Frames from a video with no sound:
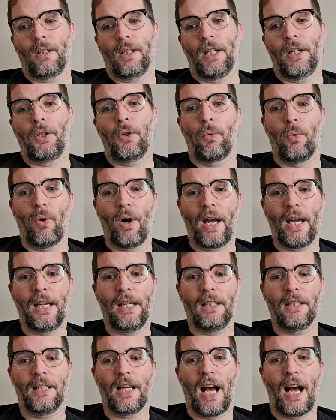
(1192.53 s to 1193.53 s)

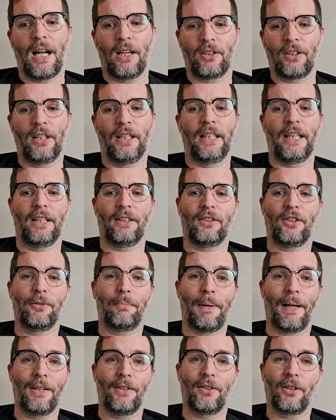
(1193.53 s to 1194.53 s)
Egwene actually gets to
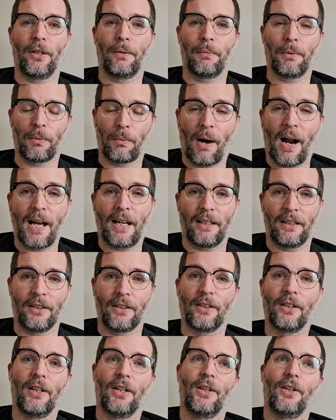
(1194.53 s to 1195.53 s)
spend time with Rand,